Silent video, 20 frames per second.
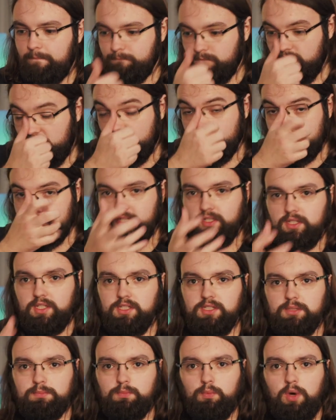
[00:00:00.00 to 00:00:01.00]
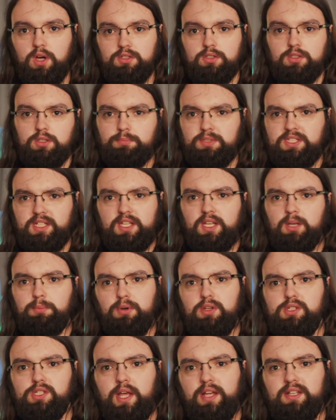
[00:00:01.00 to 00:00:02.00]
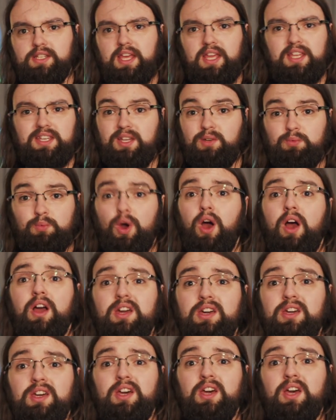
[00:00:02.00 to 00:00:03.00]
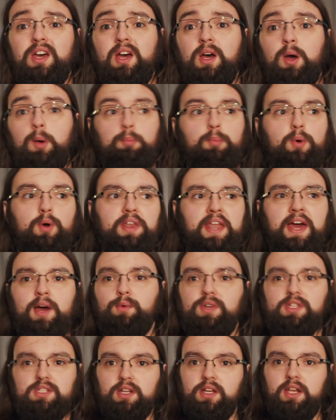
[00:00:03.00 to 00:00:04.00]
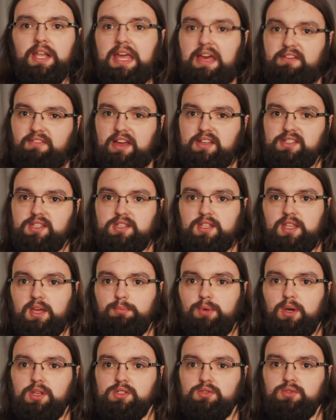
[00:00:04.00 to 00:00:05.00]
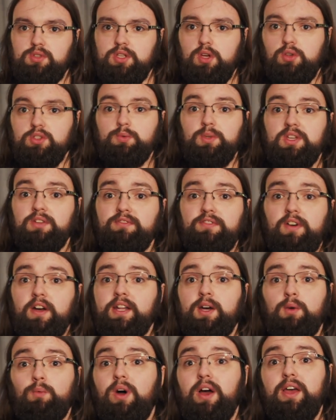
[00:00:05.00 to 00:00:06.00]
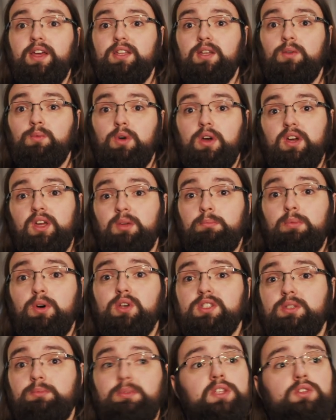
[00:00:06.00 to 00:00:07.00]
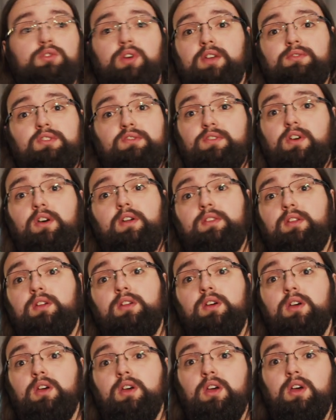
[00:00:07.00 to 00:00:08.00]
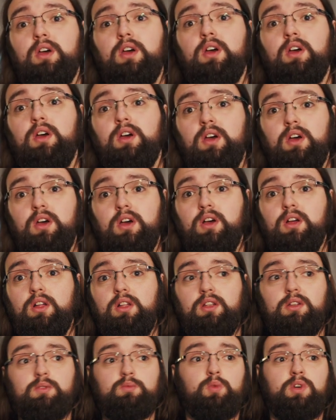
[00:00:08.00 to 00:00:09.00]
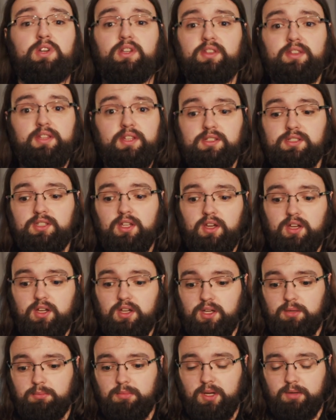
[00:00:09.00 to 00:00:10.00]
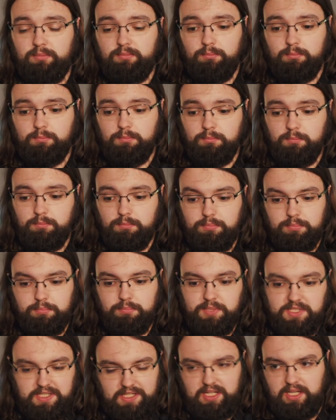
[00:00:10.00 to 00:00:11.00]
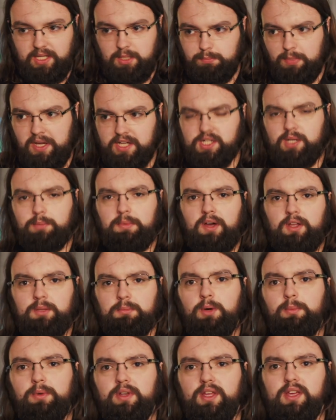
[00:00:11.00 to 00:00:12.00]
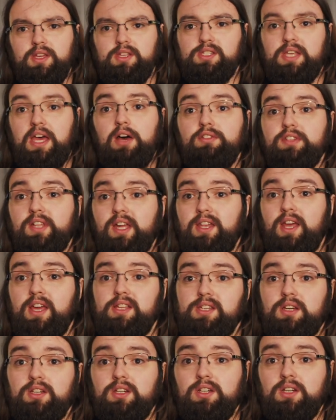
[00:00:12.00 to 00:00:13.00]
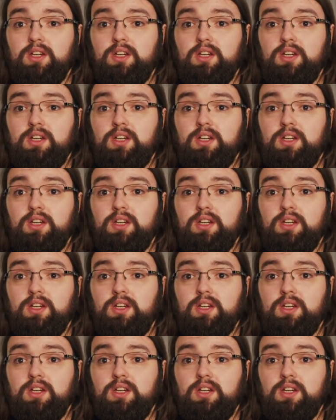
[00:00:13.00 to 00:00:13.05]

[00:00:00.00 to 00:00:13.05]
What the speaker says: government has worked on a particular project, it didn't work, but now we suddenly have access to that person's results, we can find out why it didn't work and possibly drive it further. One of the things that I'm particularly passionate about at the moment is healthcare data.